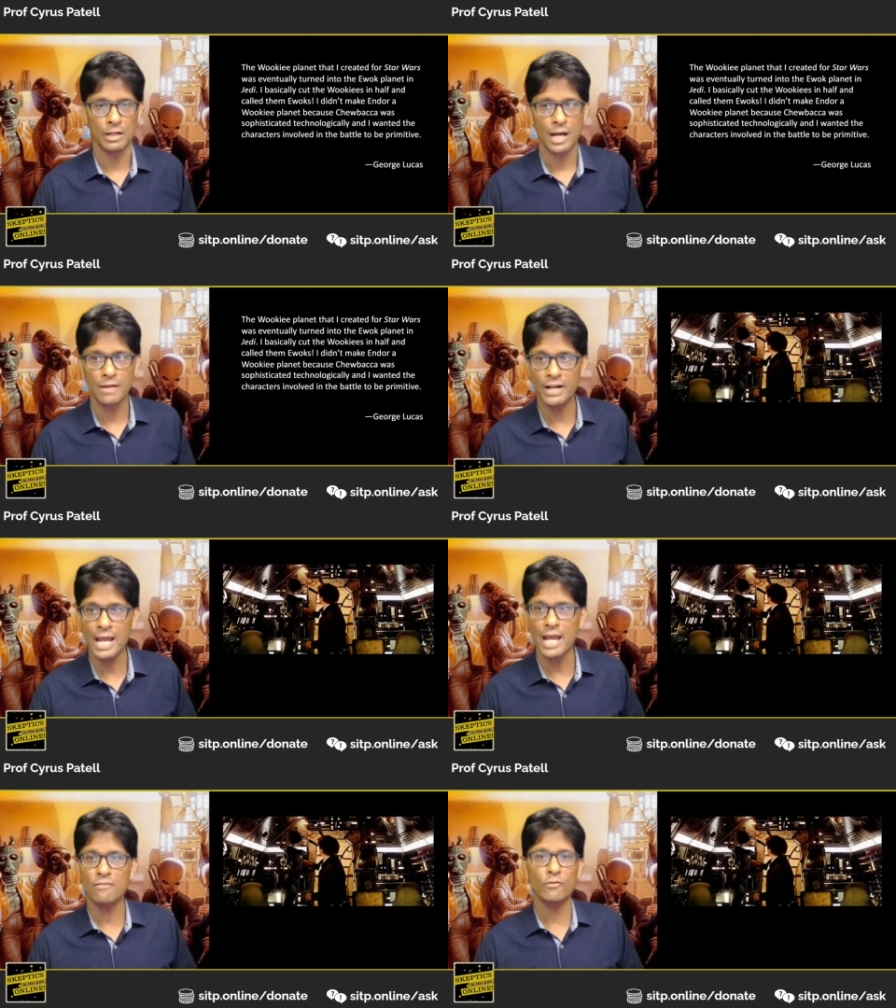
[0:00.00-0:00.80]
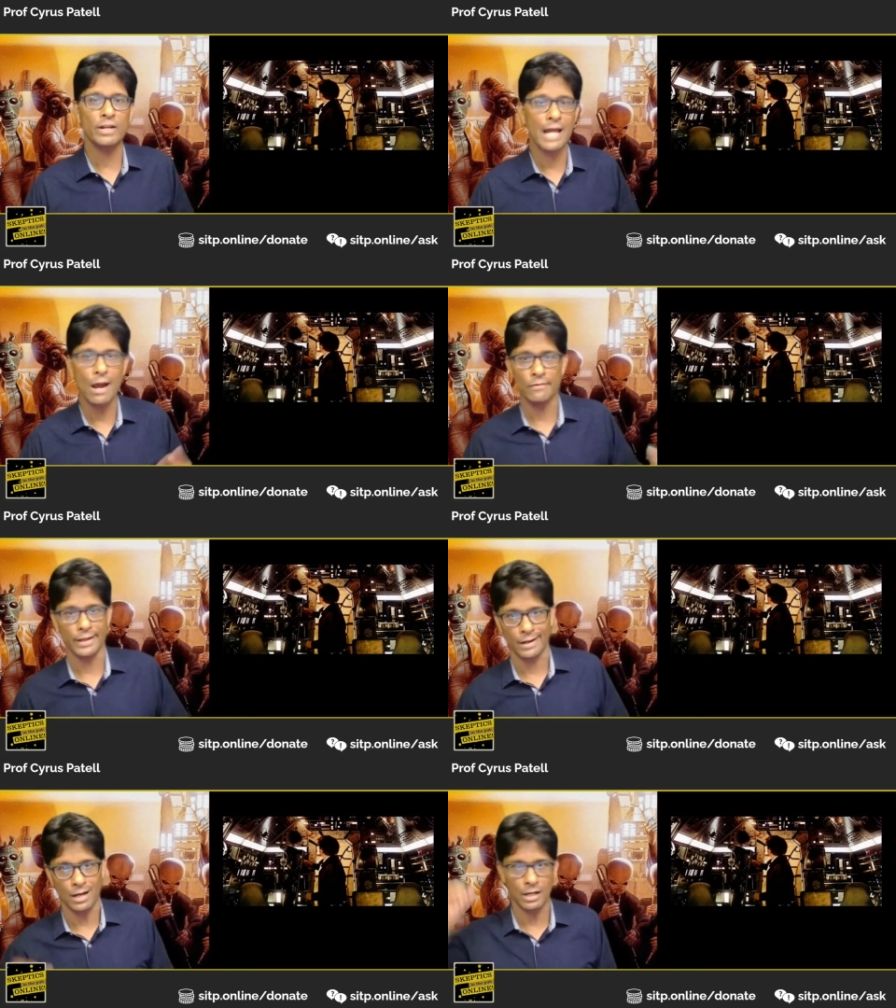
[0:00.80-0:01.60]
and that every now and
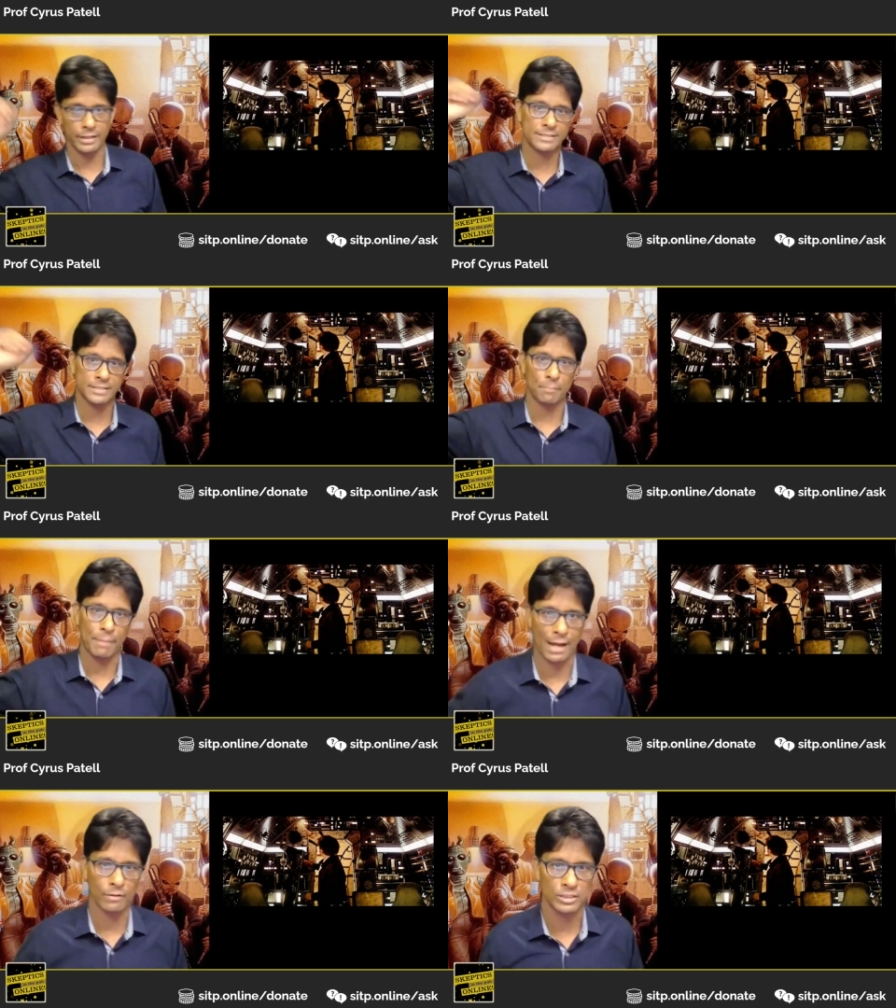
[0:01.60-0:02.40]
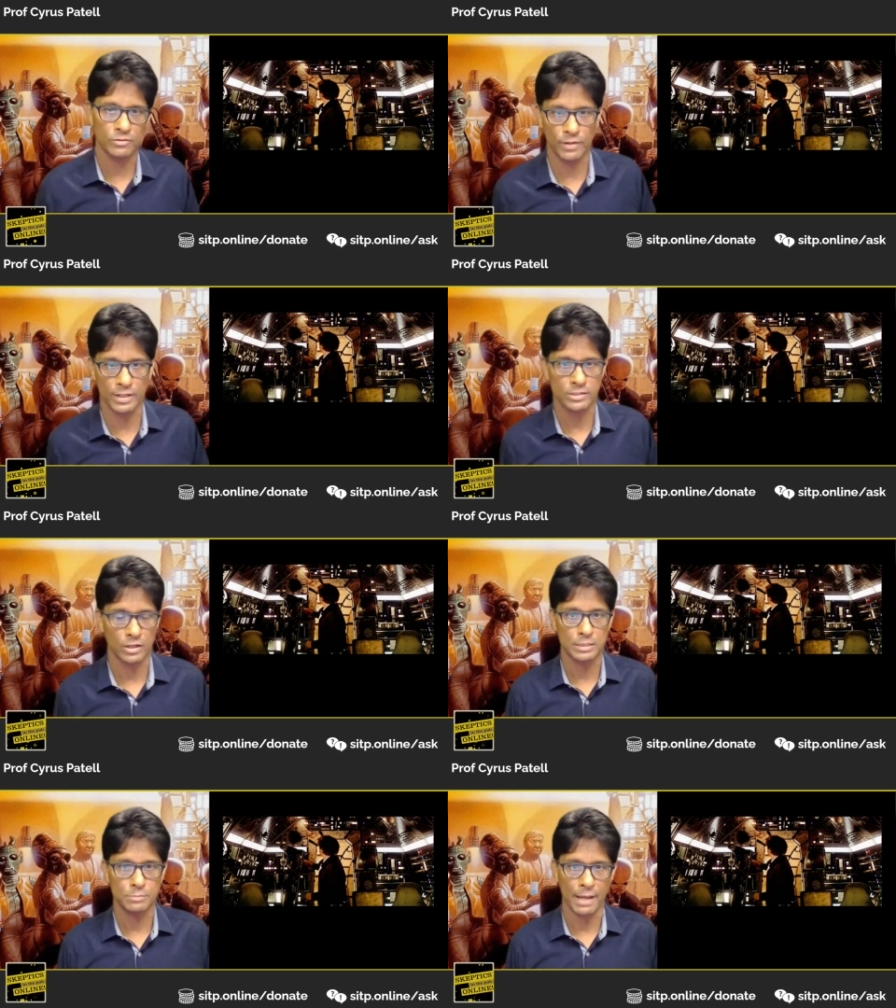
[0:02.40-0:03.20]
then Han needs to pound his fist on
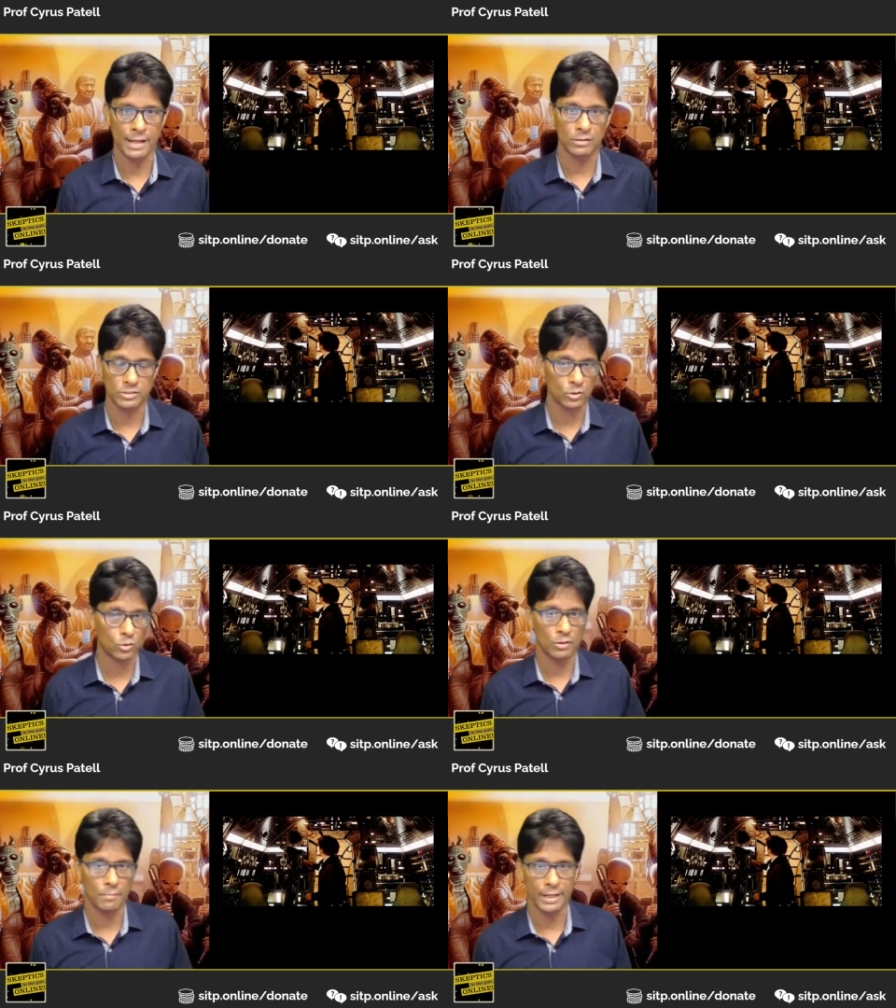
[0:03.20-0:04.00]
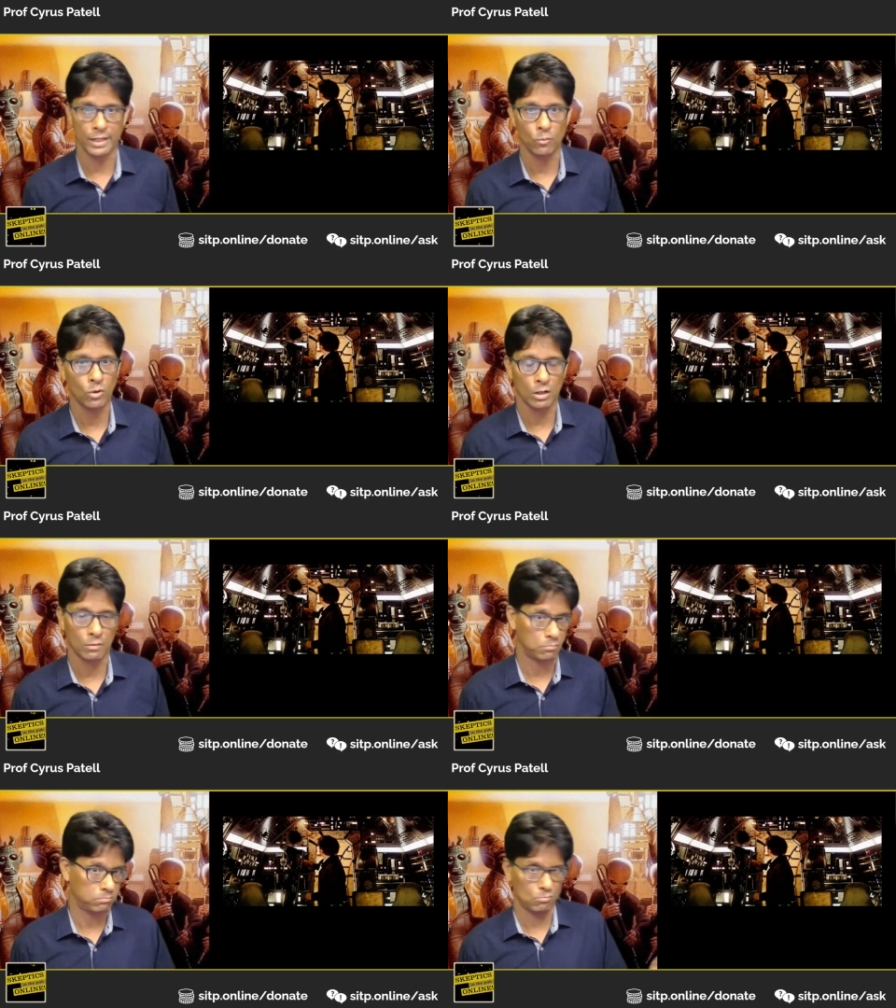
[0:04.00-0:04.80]
its panels in order to make it work
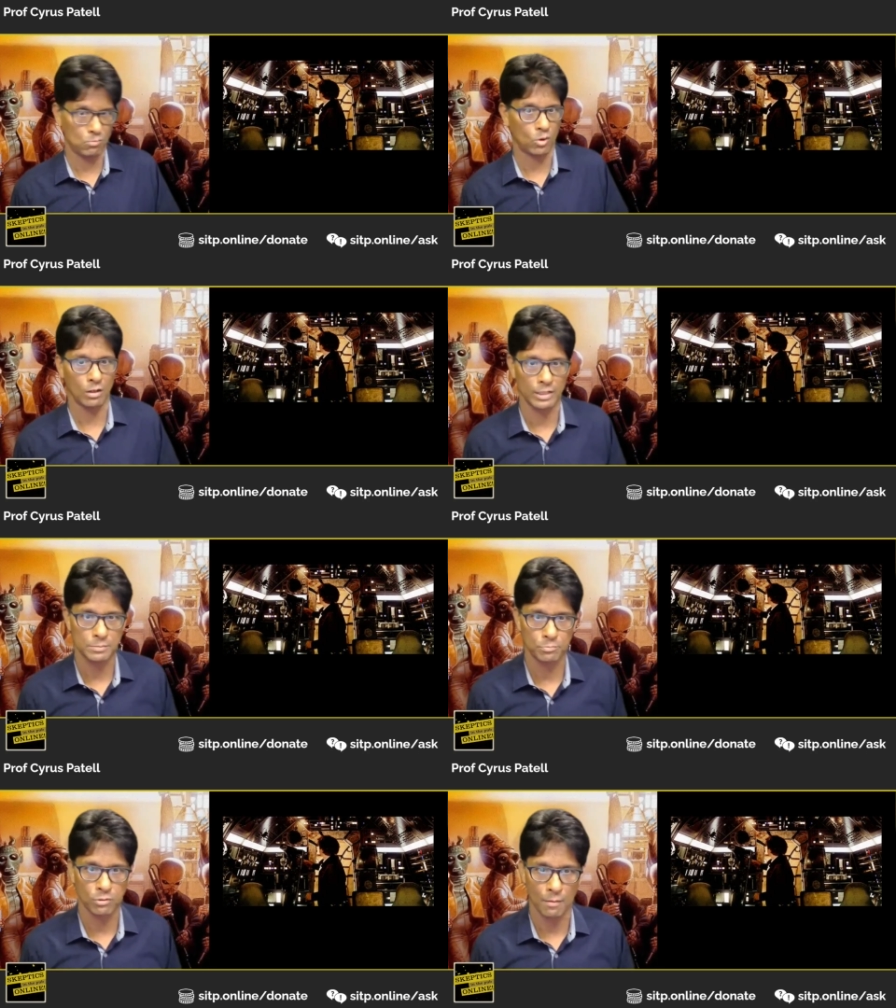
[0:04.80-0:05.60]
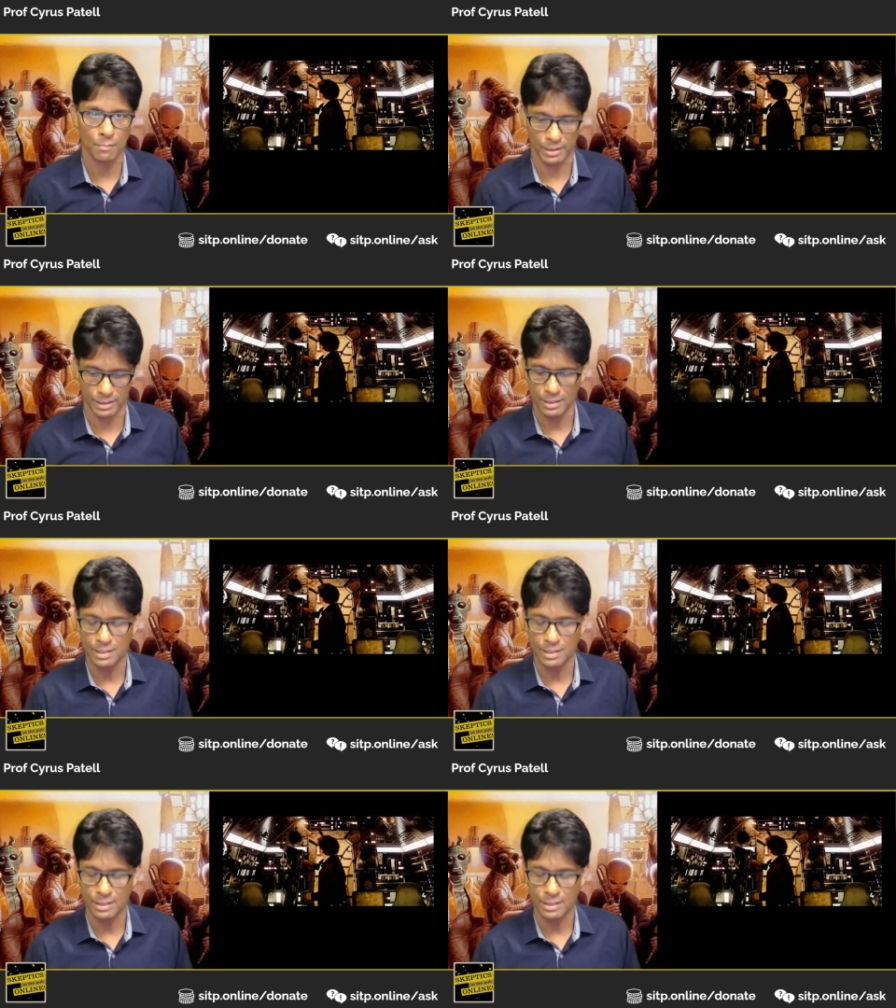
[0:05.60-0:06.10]
more or less properly.